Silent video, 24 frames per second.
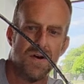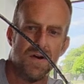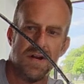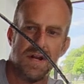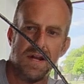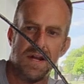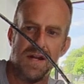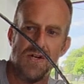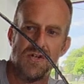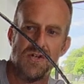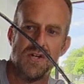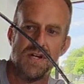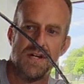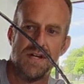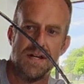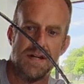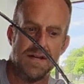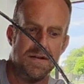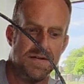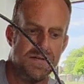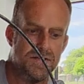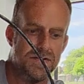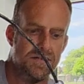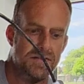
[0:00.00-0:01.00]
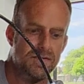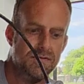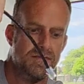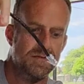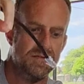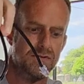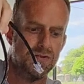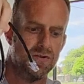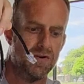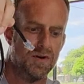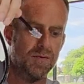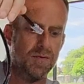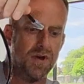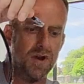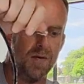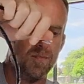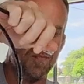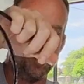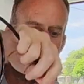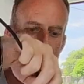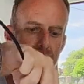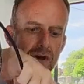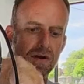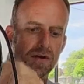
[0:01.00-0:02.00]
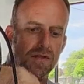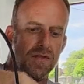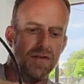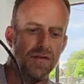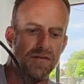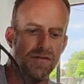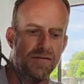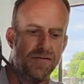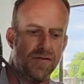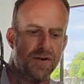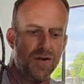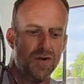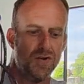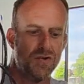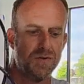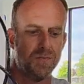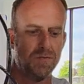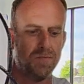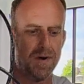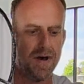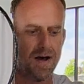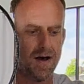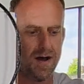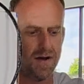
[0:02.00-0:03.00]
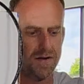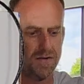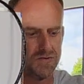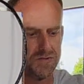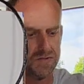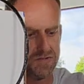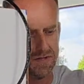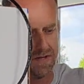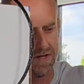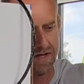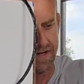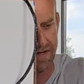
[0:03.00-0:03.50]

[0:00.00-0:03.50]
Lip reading: on each ends. So I'm going to plug the first box